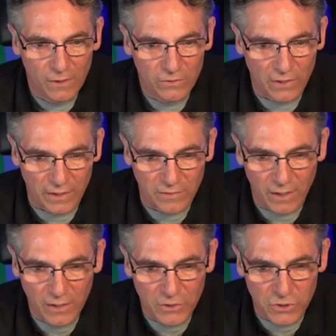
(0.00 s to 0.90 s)
Select
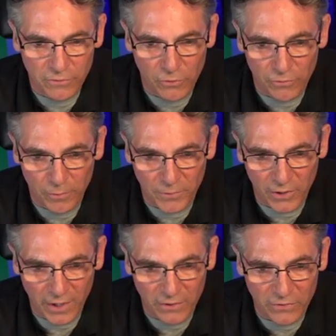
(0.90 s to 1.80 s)
English if you're from the
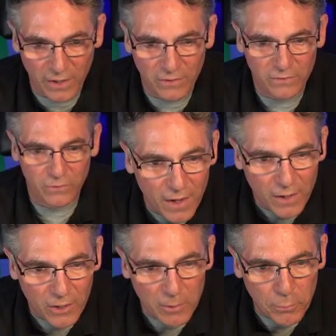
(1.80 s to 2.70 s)
United States.
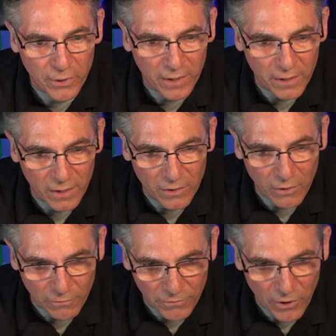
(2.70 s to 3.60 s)
I'm going to put it in
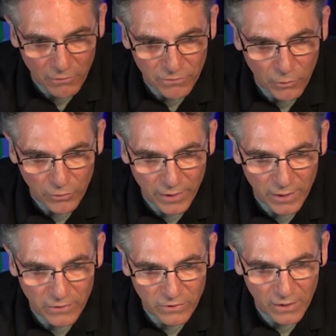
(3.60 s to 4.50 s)
the default folder
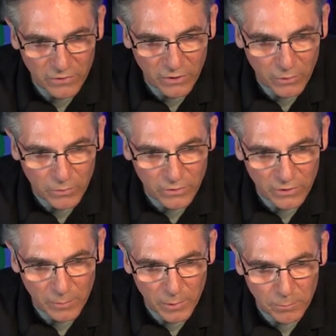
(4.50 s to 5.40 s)
that it says here, which
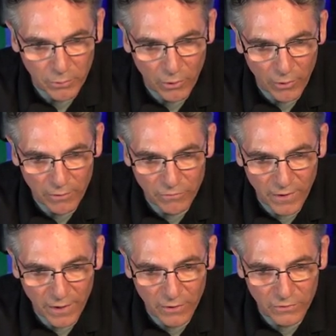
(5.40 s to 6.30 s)
is going to be program
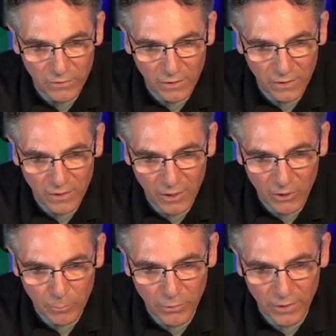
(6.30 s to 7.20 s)
files, and then
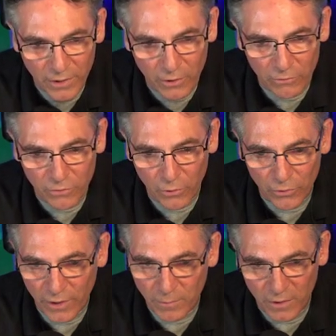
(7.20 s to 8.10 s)
it'll put it in a
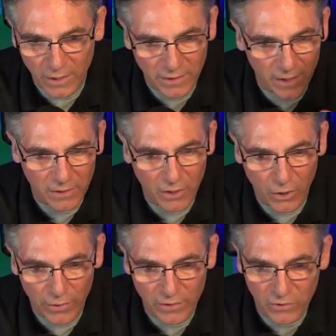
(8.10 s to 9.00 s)
folder. I'm going to let that
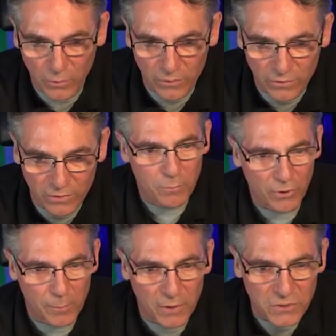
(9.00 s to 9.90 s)
go. That's always
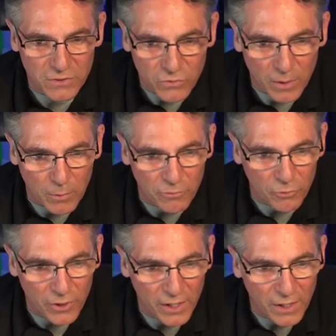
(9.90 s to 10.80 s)
pretty much
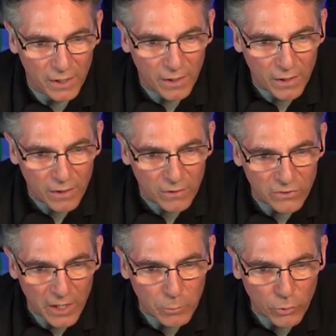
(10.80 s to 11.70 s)
trouble-free.
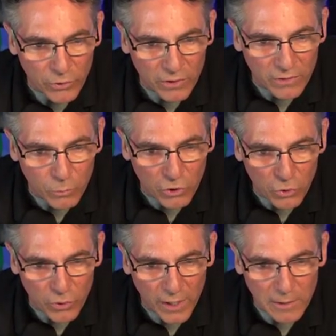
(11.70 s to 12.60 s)
Setup will, will
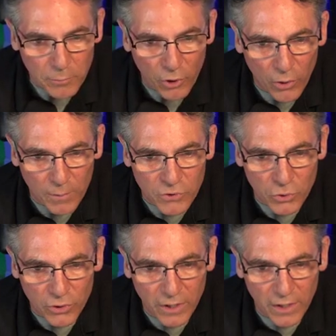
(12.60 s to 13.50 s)
create the program
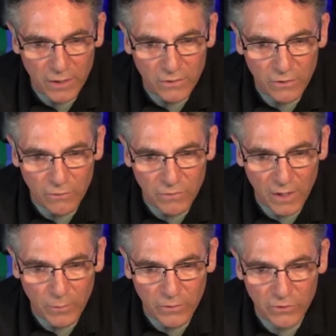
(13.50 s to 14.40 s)
shortcut to the
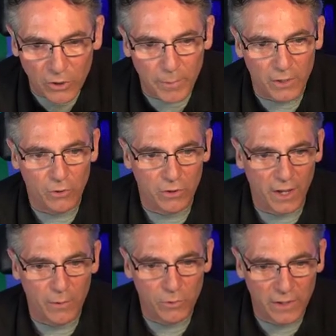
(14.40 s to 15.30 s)
following start menu.
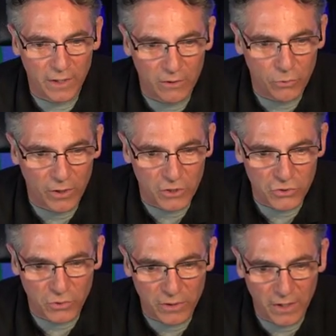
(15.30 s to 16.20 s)
Okay, we'll let it create a
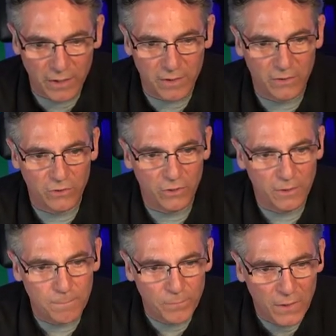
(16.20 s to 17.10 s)
shortcut. That's
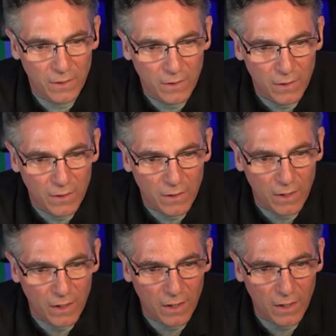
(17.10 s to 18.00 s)
good.
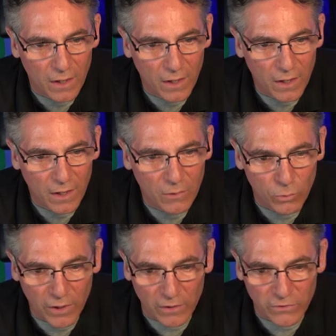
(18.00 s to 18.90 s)

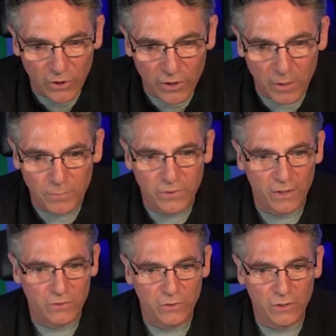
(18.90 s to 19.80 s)
And run it startup.
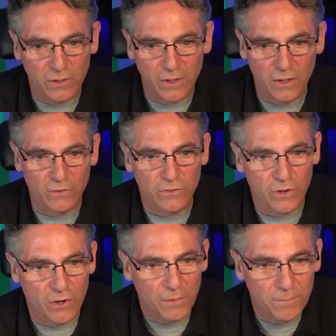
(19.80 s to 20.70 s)
Sounds good. Hit
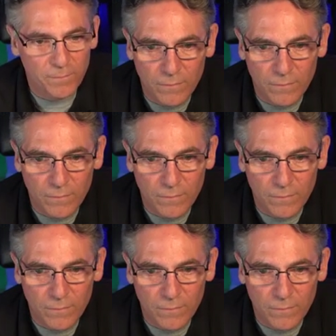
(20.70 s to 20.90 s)
install.